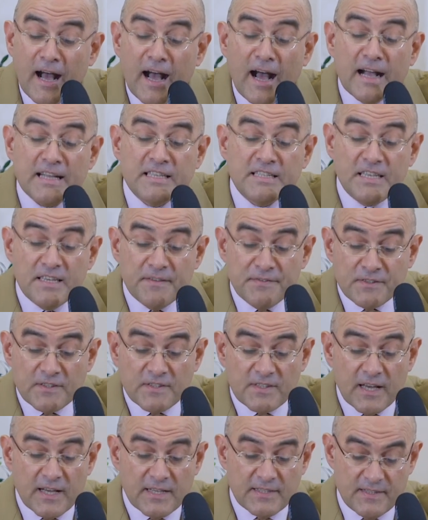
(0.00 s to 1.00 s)
Achieve
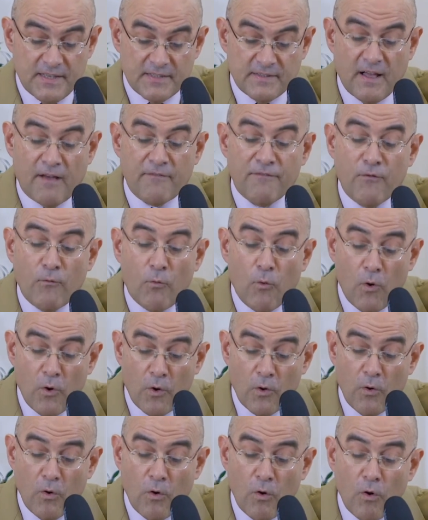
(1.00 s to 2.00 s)
success at
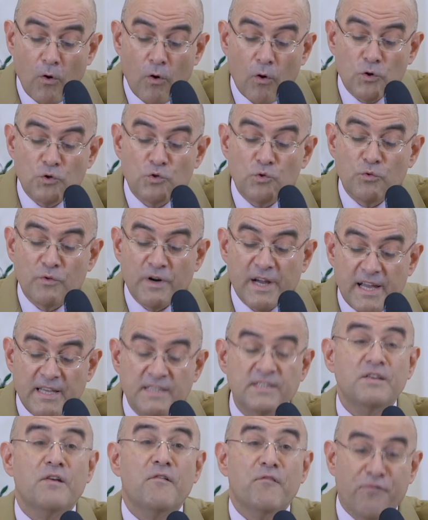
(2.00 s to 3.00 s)
work or to
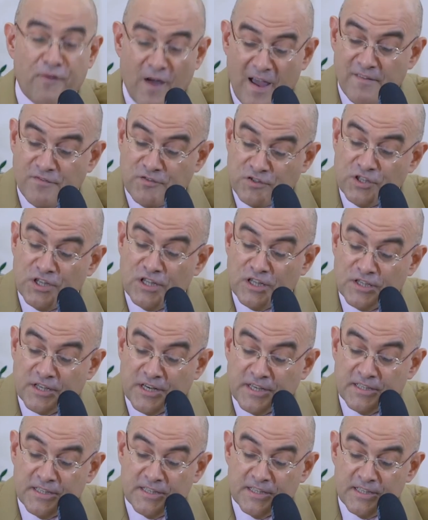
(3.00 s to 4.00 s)
raise 5
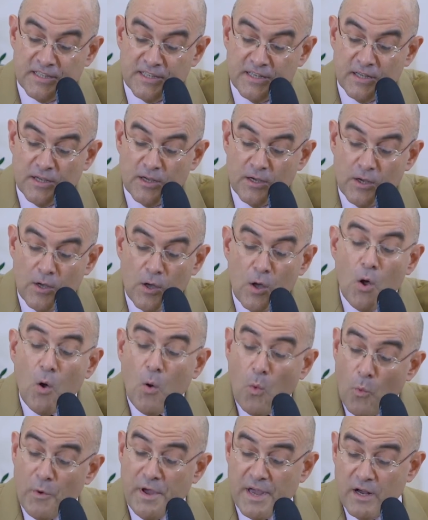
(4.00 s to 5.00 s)
children?
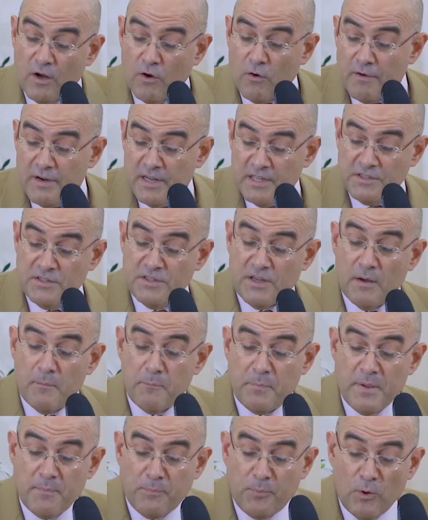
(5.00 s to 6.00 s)
We encourage young
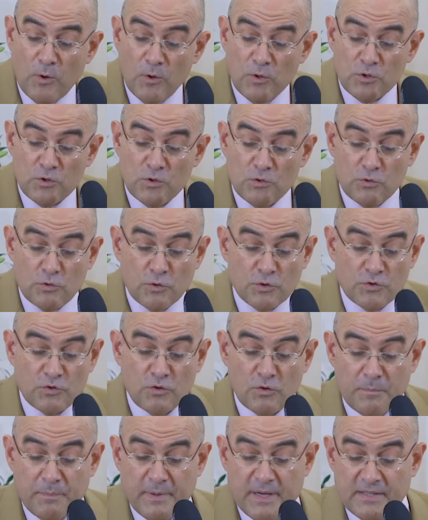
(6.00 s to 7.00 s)
people to
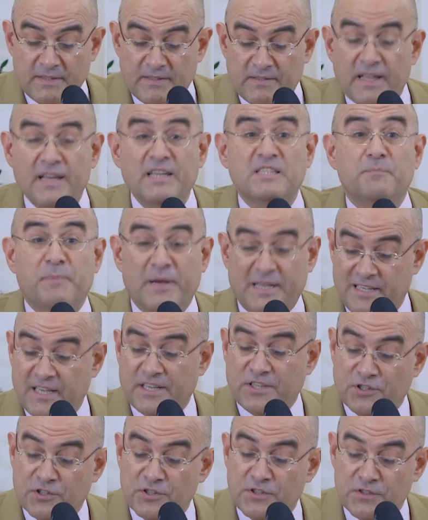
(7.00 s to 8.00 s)
surpass their
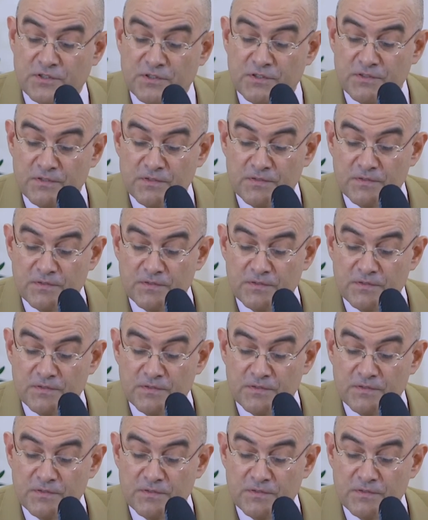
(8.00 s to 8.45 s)
expectations.